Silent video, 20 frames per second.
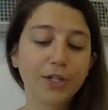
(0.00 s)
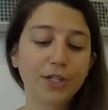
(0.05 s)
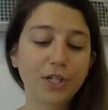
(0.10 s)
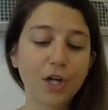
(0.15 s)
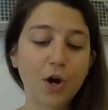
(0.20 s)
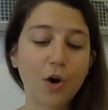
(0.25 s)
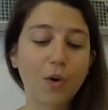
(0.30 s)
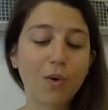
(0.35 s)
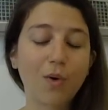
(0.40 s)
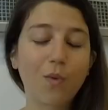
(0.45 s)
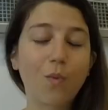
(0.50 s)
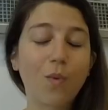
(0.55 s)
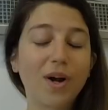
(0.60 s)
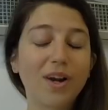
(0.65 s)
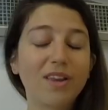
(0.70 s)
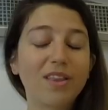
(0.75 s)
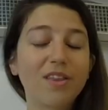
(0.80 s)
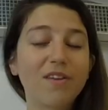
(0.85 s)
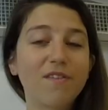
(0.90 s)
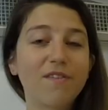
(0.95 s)
So
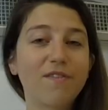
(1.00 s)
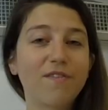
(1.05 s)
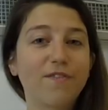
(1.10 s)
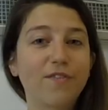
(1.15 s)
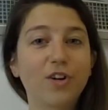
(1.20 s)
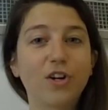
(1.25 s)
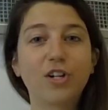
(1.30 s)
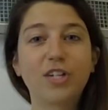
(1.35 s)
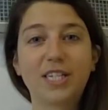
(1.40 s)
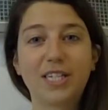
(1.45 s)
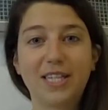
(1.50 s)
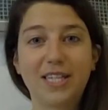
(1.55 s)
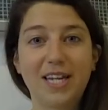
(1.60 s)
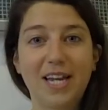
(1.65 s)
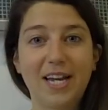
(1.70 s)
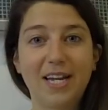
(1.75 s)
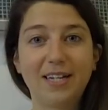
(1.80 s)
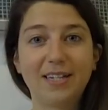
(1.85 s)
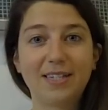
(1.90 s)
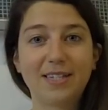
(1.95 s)
one of the first
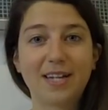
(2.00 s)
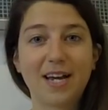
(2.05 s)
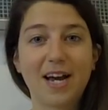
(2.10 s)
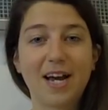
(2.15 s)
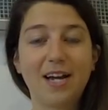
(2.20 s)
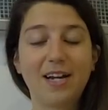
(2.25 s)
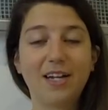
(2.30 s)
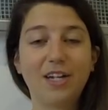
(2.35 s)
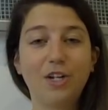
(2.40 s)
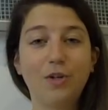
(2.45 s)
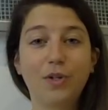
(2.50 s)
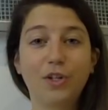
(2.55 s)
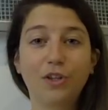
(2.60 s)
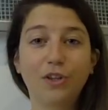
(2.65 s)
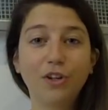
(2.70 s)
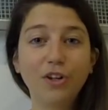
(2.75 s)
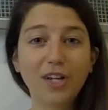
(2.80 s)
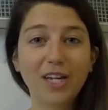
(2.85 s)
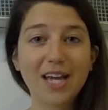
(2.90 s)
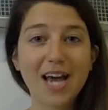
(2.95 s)
things that you
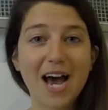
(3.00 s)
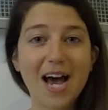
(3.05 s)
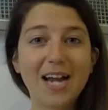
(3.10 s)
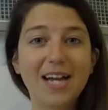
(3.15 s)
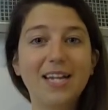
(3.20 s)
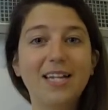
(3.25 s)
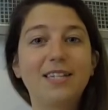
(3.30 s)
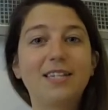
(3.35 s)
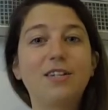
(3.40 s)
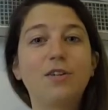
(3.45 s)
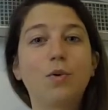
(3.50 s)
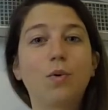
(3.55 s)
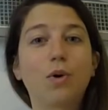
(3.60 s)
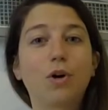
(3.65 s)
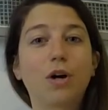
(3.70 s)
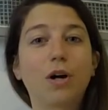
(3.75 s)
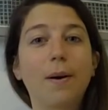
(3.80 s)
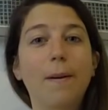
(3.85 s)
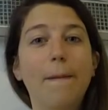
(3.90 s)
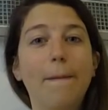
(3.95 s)
can look at is
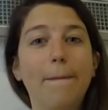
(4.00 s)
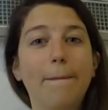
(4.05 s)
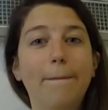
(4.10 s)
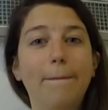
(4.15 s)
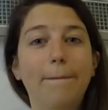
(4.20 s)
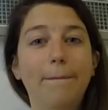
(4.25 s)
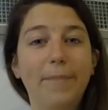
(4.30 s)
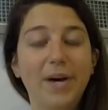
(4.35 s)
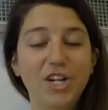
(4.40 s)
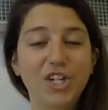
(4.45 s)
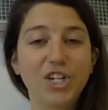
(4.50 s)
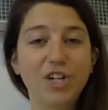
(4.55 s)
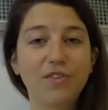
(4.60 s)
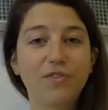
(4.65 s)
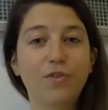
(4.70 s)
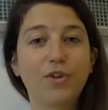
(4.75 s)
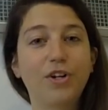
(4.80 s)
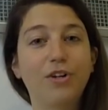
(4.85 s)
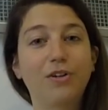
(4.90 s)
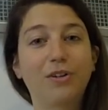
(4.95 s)
your
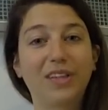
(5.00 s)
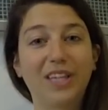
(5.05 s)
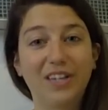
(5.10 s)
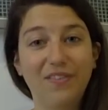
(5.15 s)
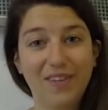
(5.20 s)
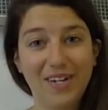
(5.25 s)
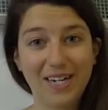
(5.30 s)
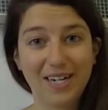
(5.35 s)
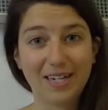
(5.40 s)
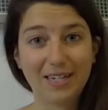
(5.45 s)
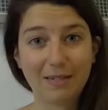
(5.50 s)
budget for your living